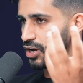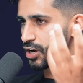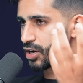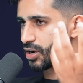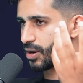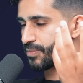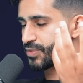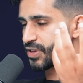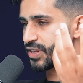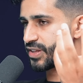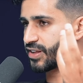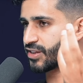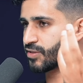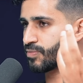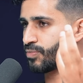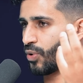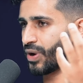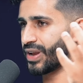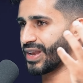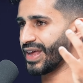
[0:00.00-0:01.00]
come to this
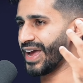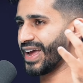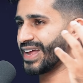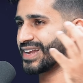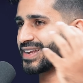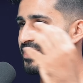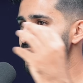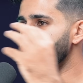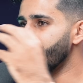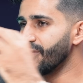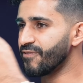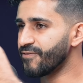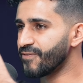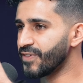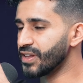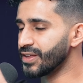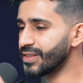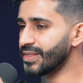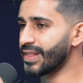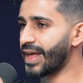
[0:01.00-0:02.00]
point and
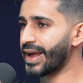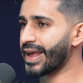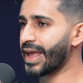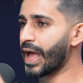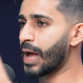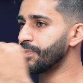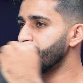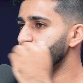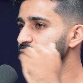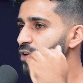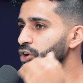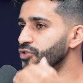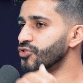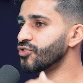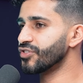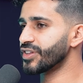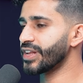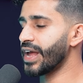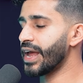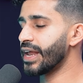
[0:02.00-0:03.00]
fill in that gap of
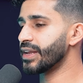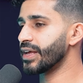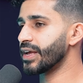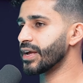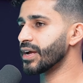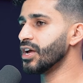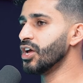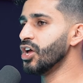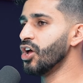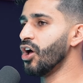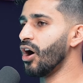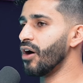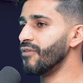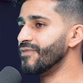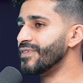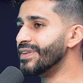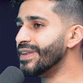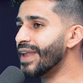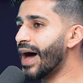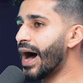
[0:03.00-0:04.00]
understanding
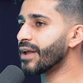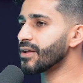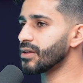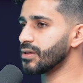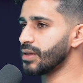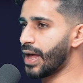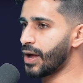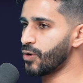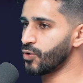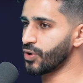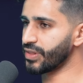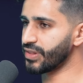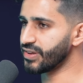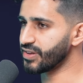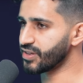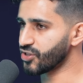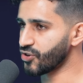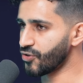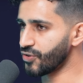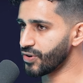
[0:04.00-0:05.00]
of not allowing
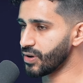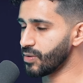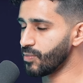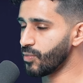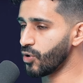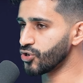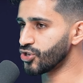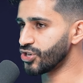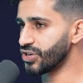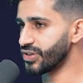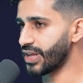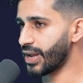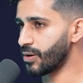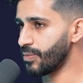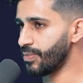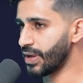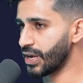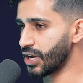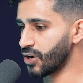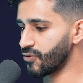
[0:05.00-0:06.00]
these certain emotions that
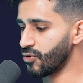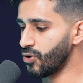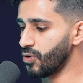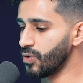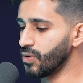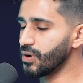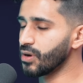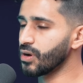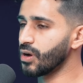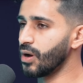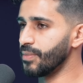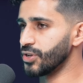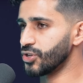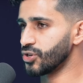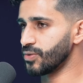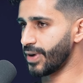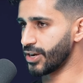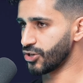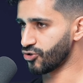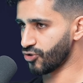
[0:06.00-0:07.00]
are playing a role come
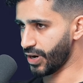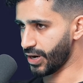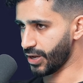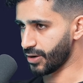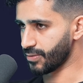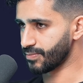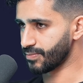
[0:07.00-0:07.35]
into my trading?